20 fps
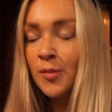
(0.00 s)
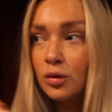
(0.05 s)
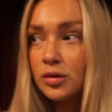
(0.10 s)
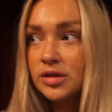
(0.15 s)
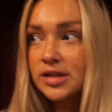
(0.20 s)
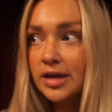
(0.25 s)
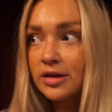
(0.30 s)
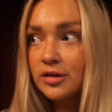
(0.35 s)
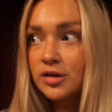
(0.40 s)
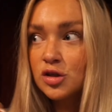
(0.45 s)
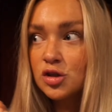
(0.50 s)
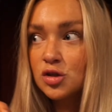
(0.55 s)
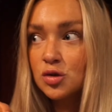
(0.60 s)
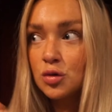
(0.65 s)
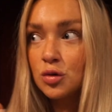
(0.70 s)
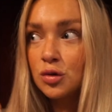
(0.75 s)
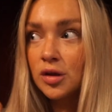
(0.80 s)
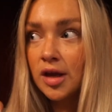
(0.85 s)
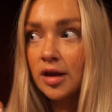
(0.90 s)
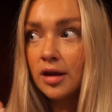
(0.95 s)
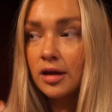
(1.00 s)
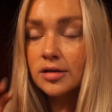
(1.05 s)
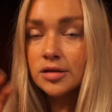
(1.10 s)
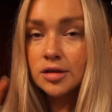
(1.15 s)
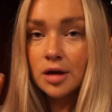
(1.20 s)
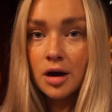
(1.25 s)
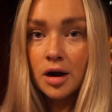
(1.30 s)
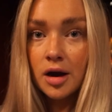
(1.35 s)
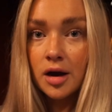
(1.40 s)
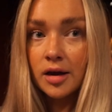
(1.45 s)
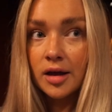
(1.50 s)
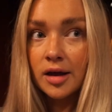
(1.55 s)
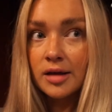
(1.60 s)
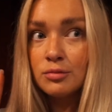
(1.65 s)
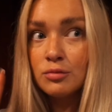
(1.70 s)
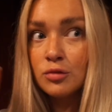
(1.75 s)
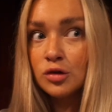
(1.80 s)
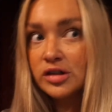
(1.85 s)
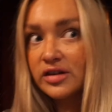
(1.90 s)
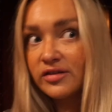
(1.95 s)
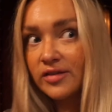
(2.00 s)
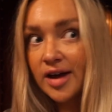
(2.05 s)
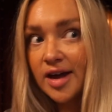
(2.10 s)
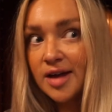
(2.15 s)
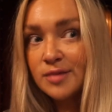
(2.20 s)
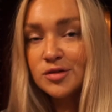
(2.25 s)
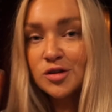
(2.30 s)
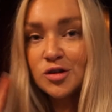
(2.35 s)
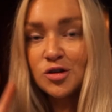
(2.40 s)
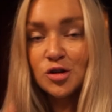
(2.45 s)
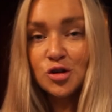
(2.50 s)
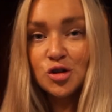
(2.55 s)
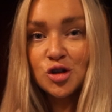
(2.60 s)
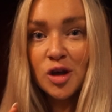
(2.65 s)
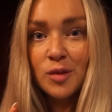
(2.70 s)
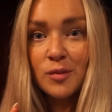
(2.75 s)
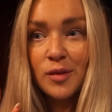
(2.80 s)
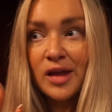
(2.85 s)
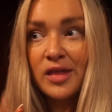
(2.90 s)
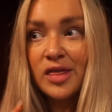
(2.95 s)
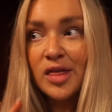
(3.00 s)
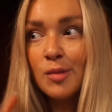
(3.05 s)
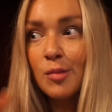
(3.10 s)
Hotel is so like dark and moody vibes as soon as you come in.